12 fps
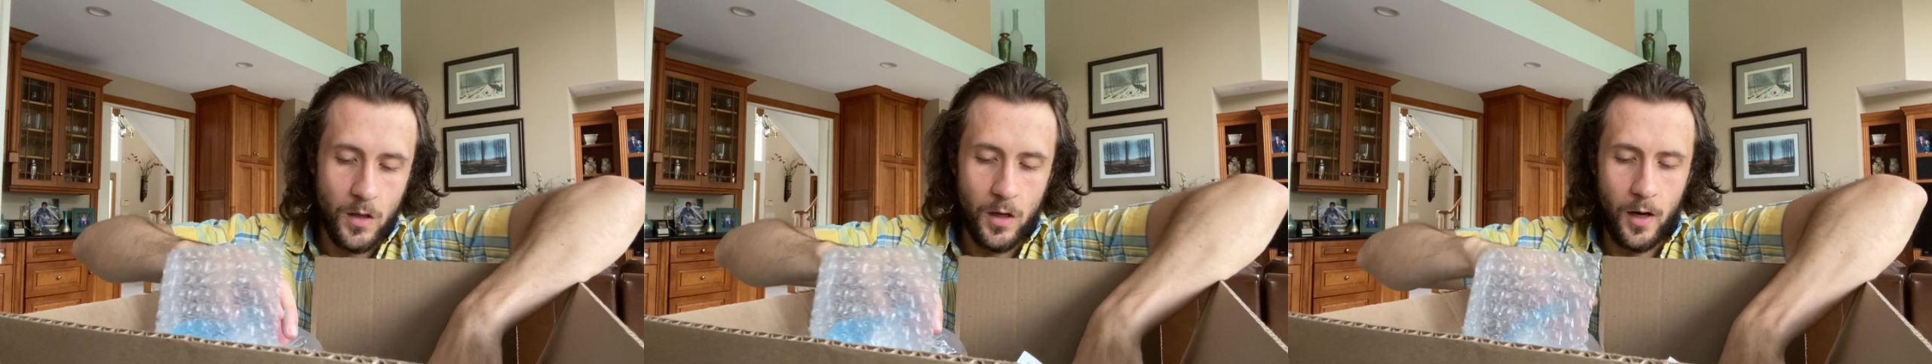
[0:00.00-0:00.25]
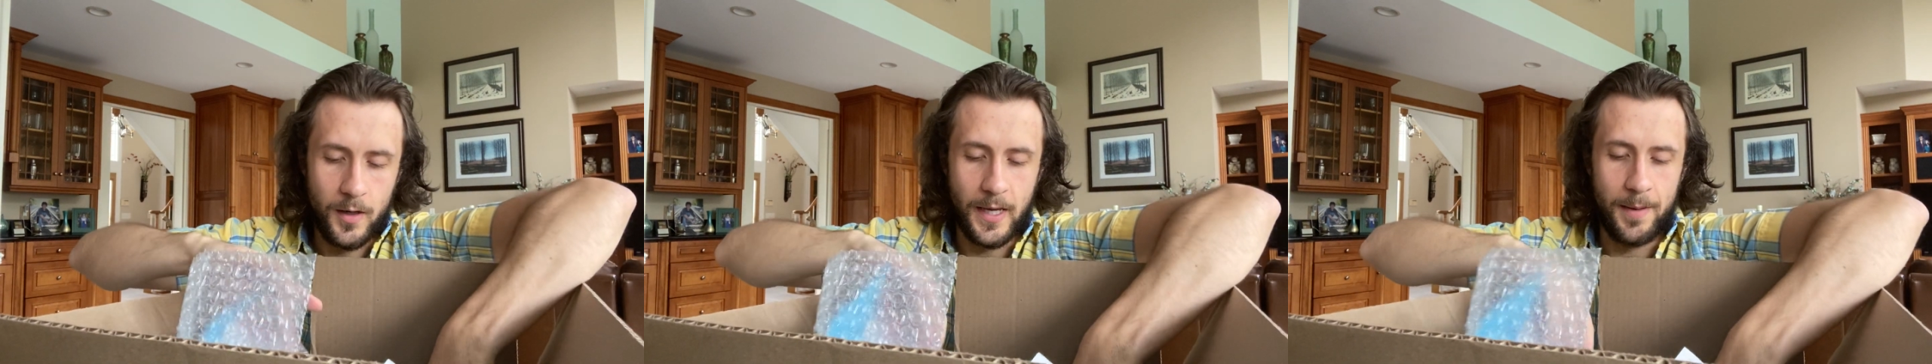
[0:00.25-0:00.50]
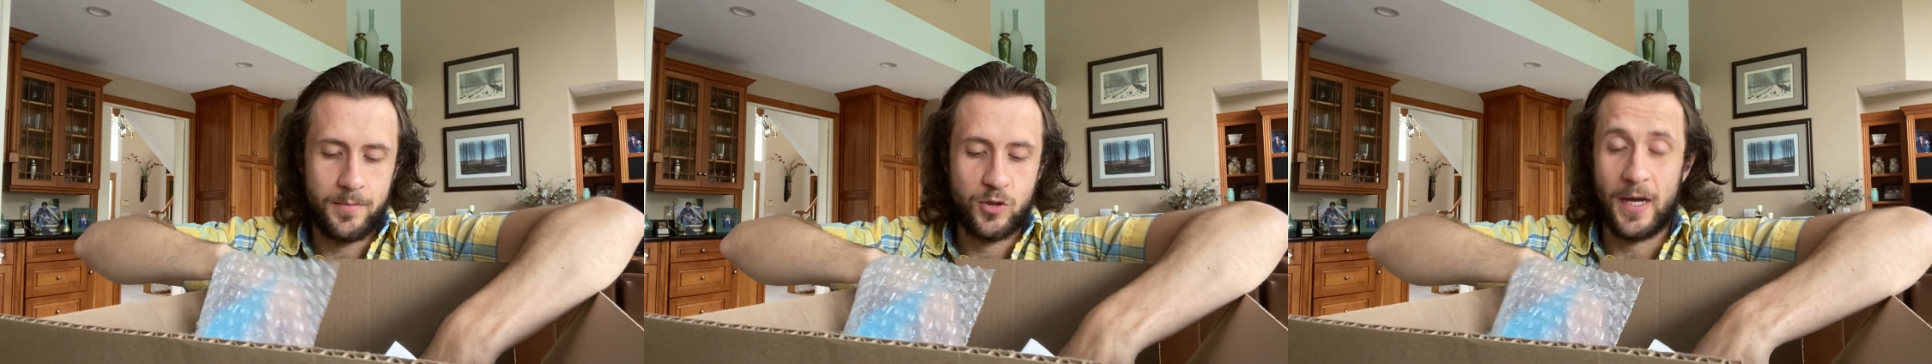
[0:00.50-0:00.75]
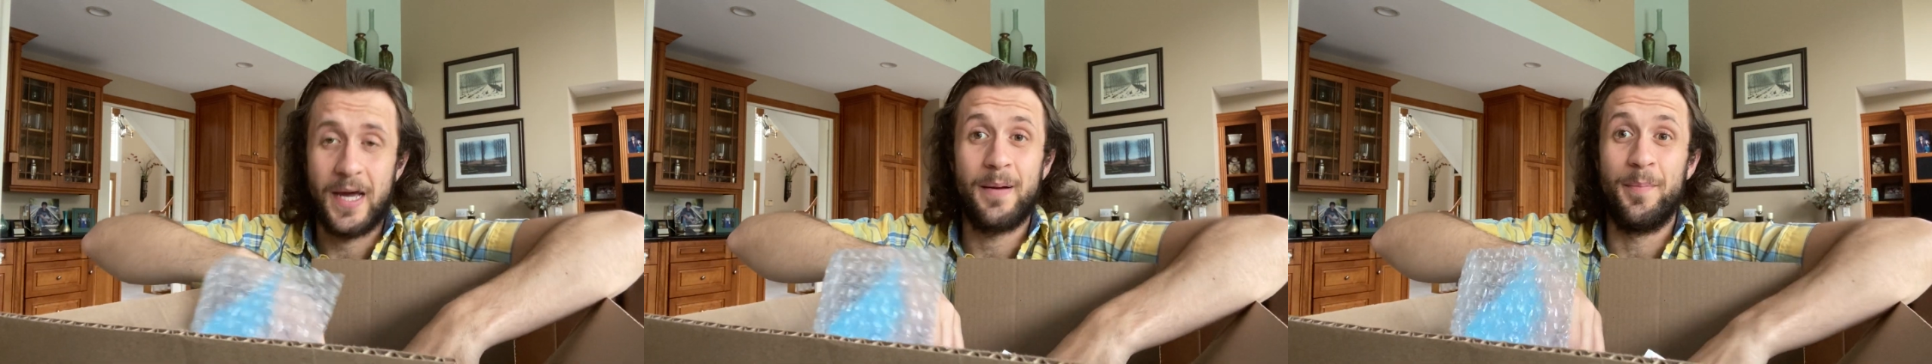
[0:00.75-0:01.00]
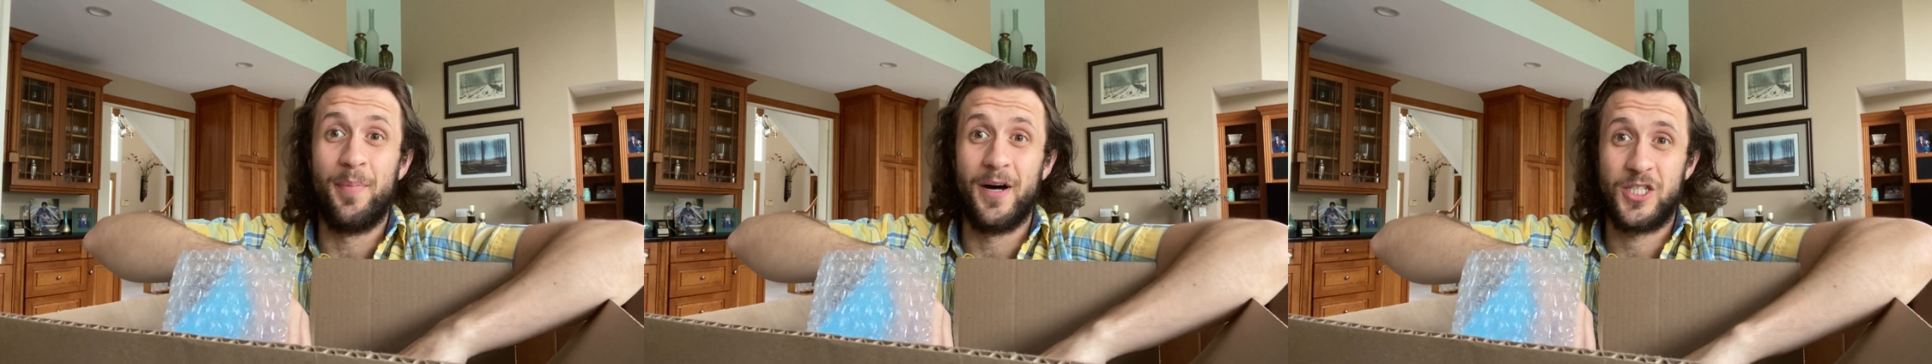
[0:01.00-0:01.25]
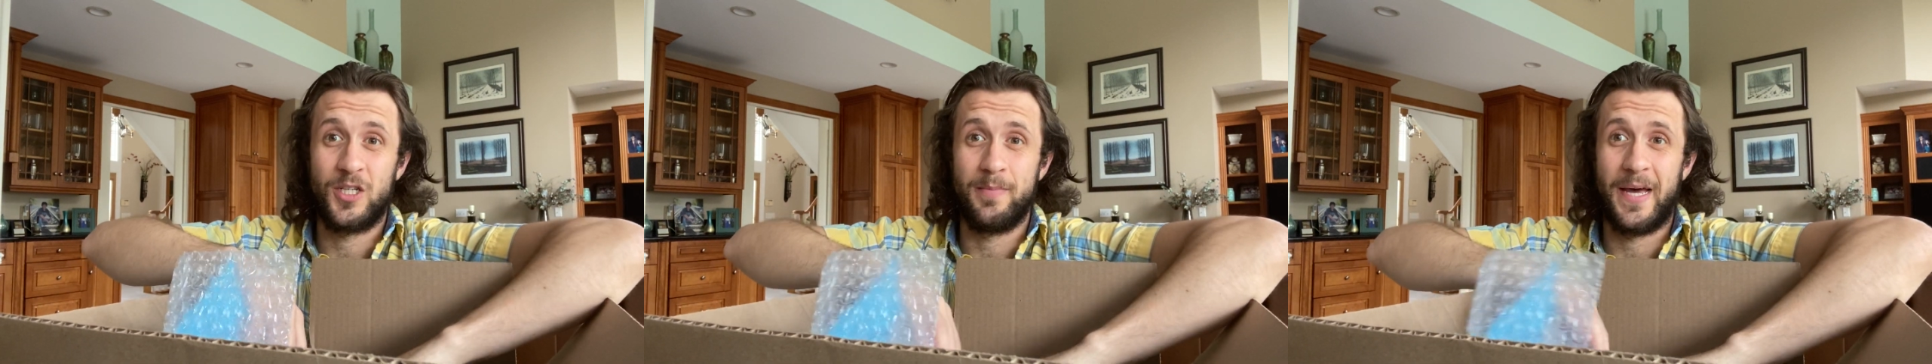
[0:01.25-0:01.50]
Okay, so I got a
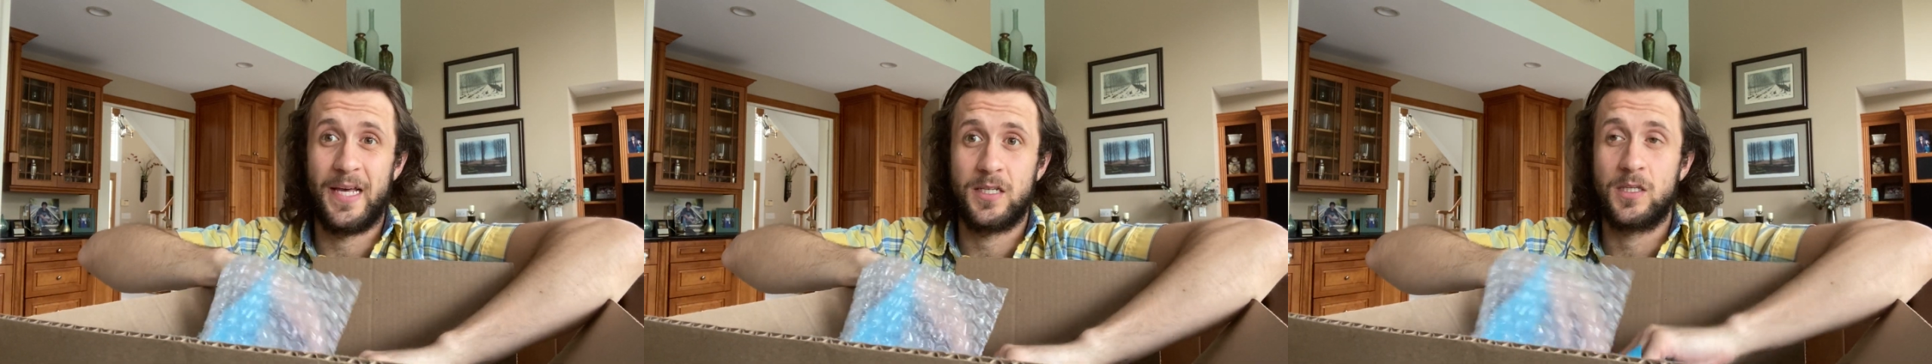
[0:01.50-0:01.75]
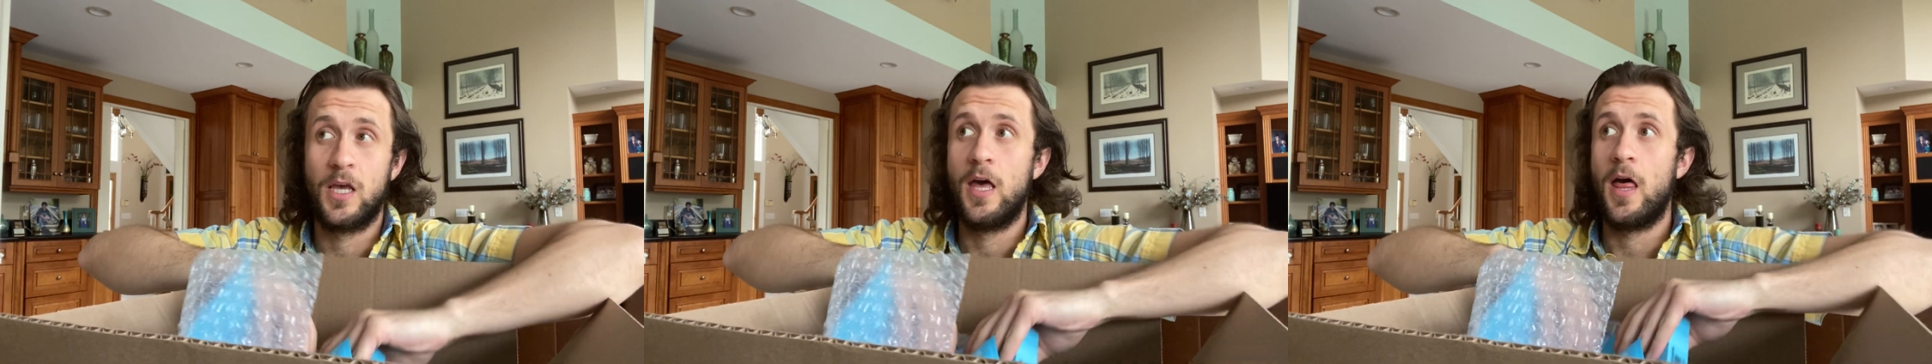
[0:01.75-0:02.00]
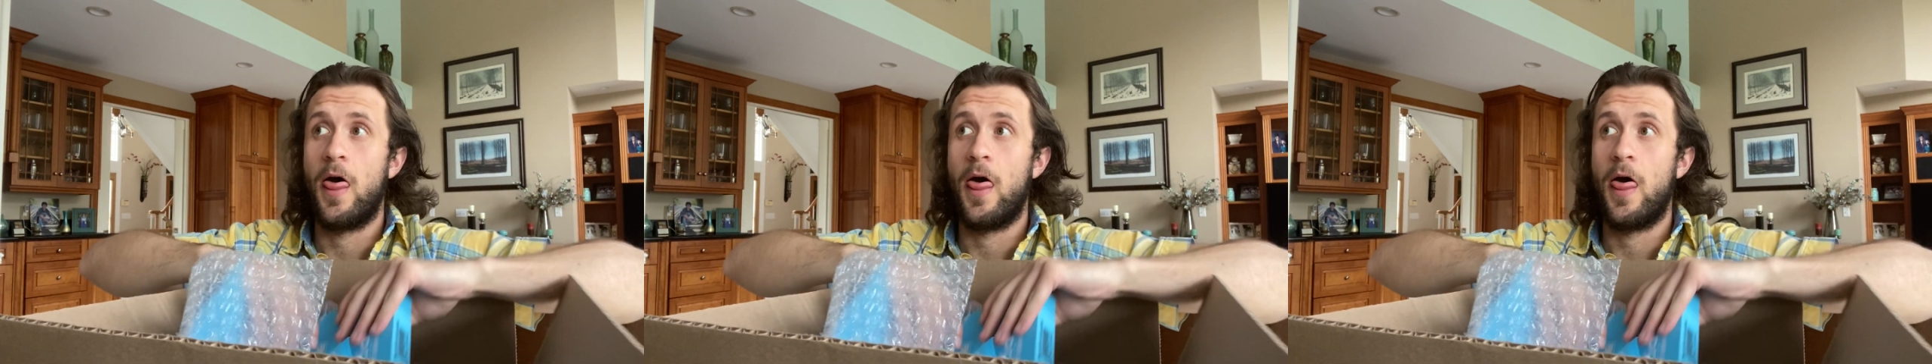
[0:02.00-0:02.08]
bunch of masks.